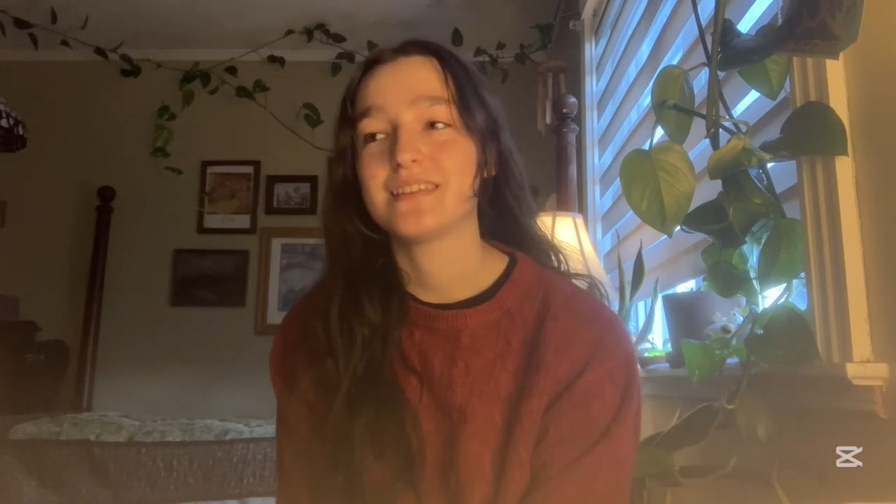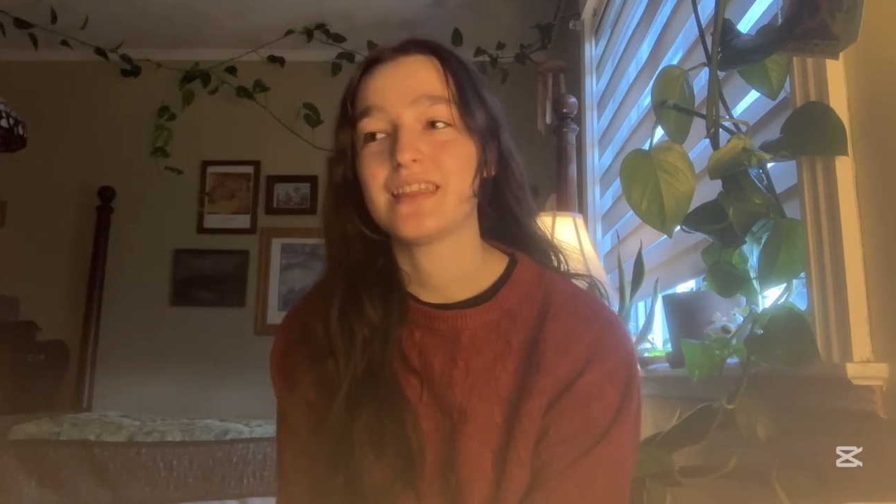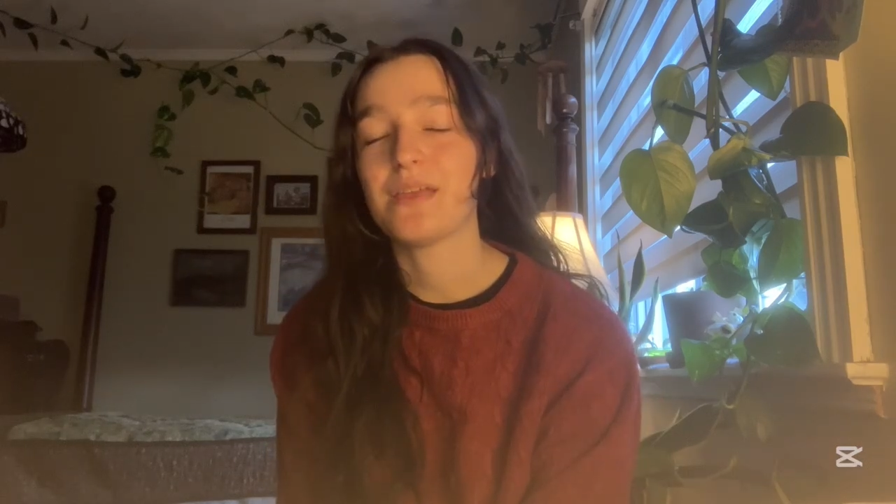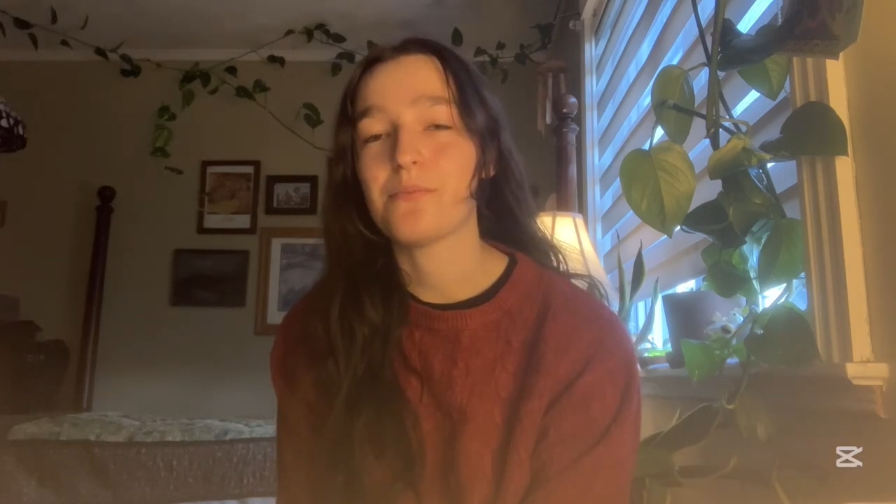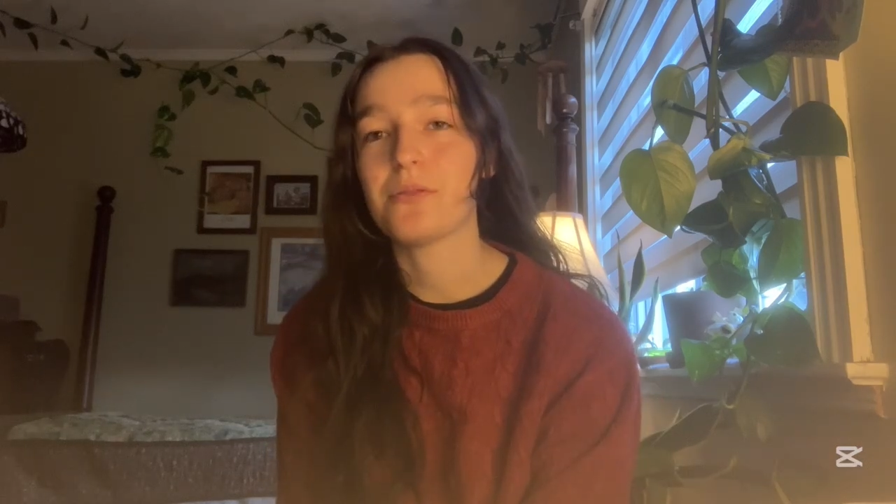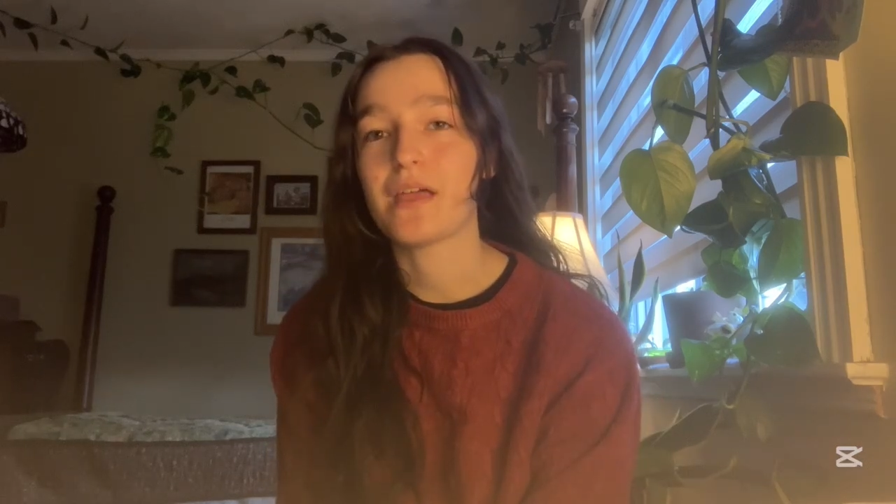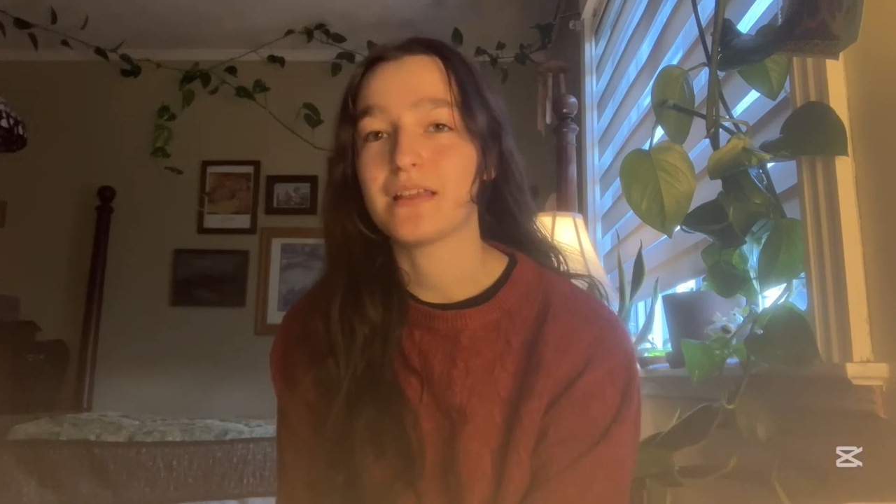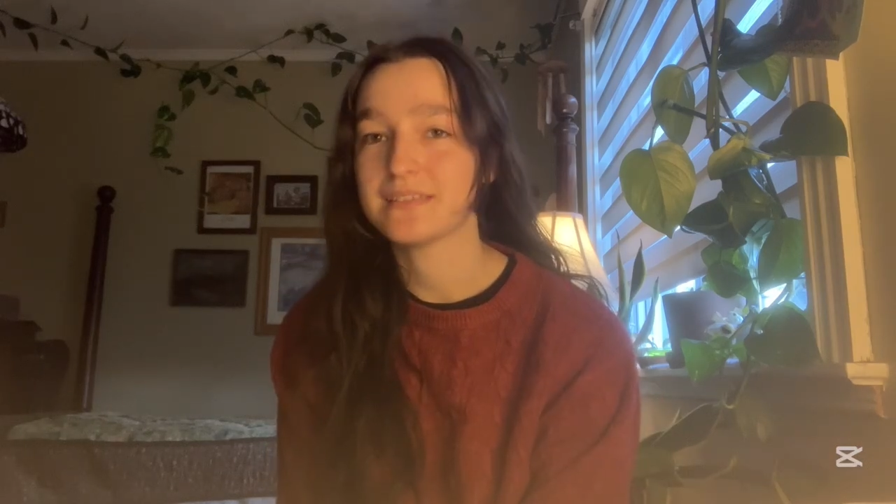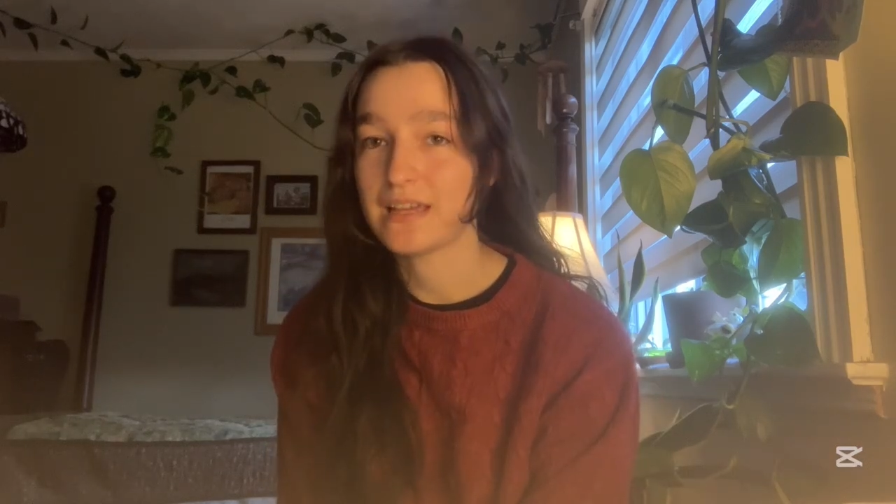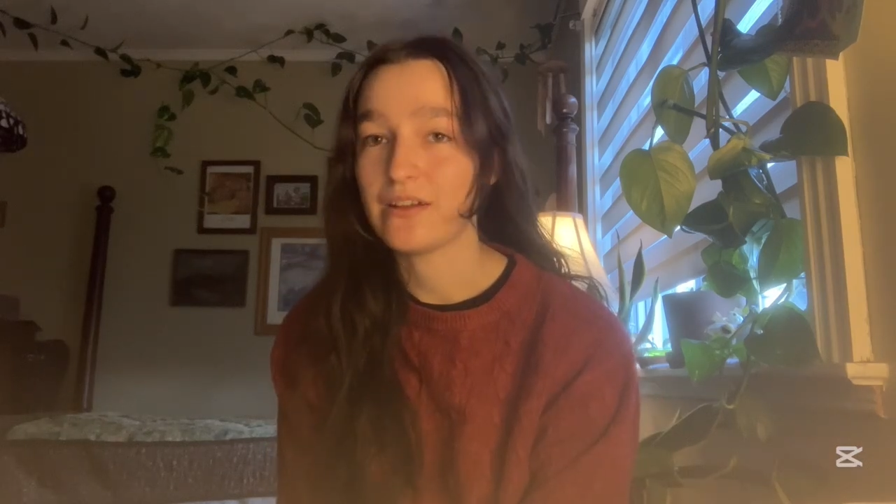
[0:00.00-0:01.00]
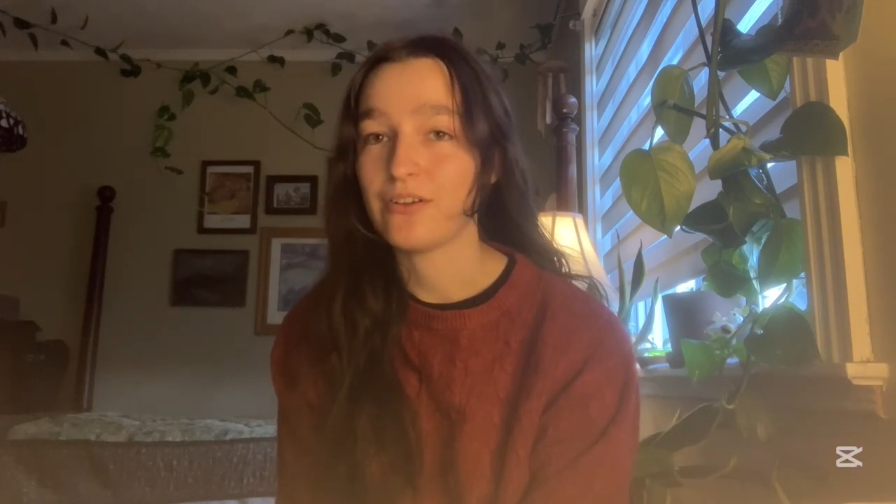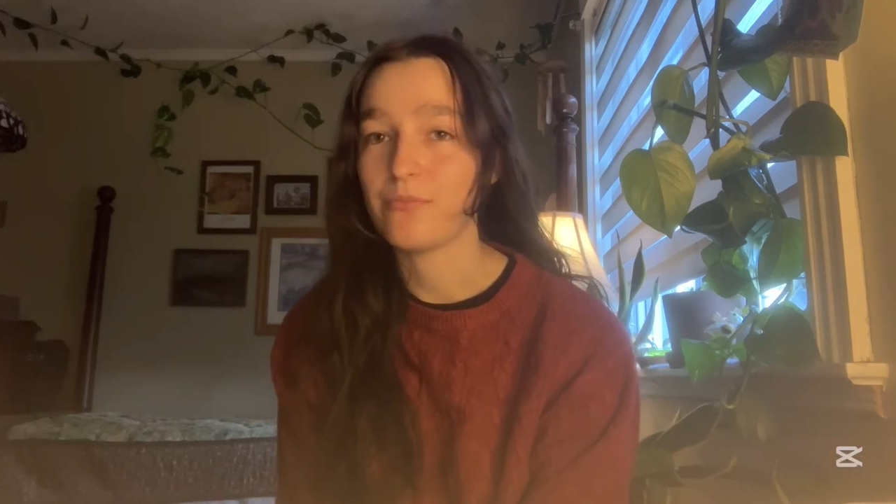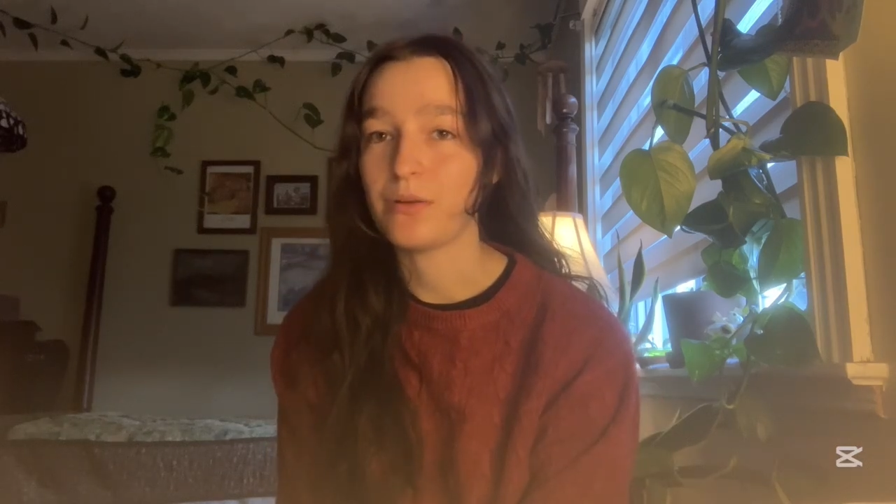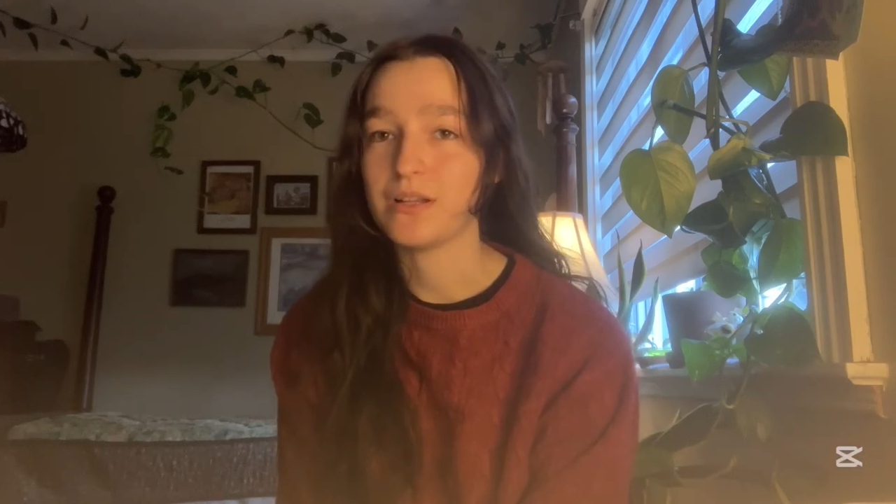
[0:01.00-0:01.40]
labeled as Aran,